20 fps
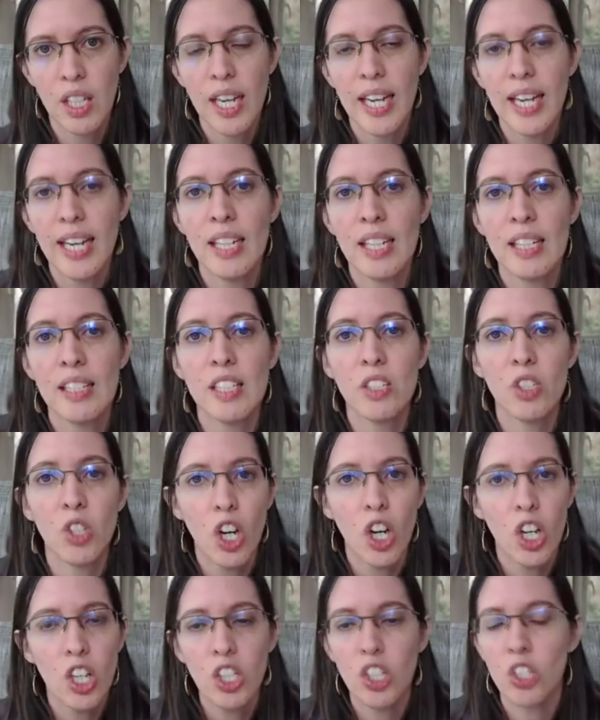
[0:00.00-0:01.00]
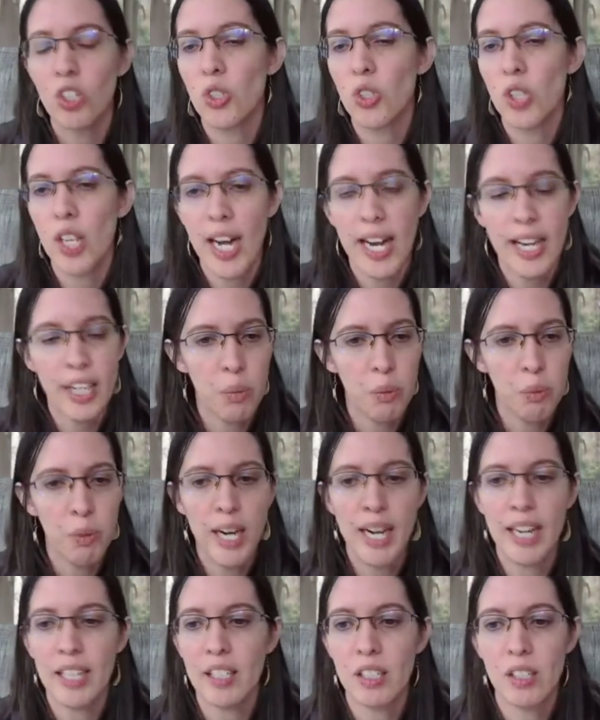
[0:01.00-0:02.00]
And the doctors,
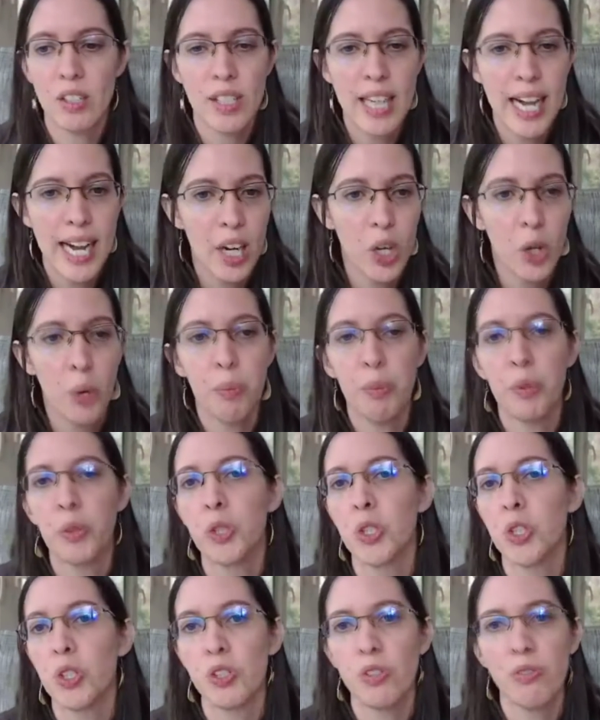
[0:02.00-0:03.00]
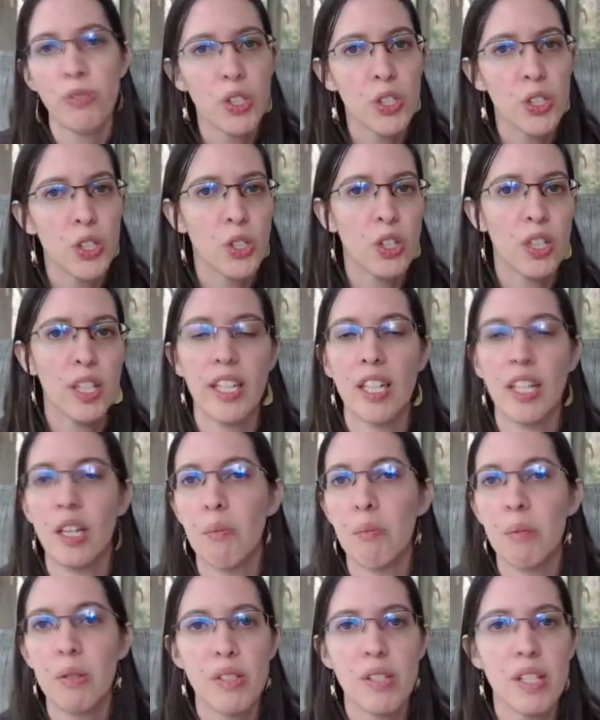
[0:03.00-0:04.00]
chiropractors, acupuncturists, physical
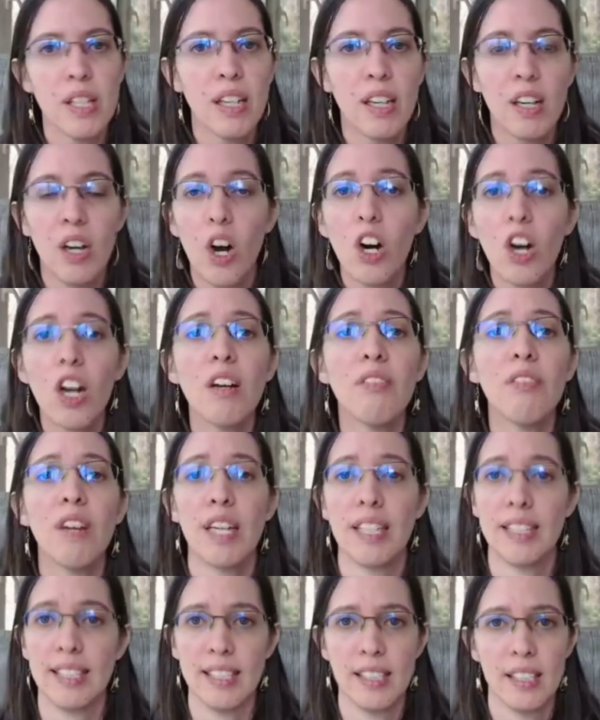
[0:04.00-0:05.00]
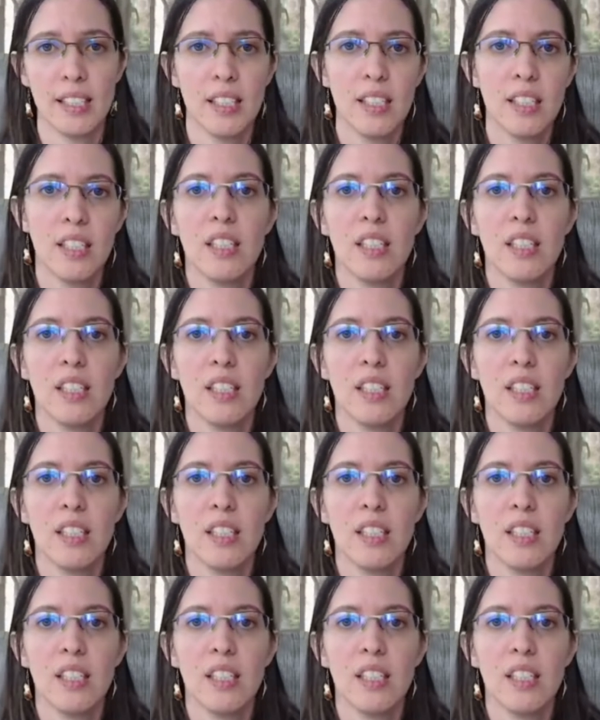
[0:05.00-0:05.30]
therapists, healer, all of us,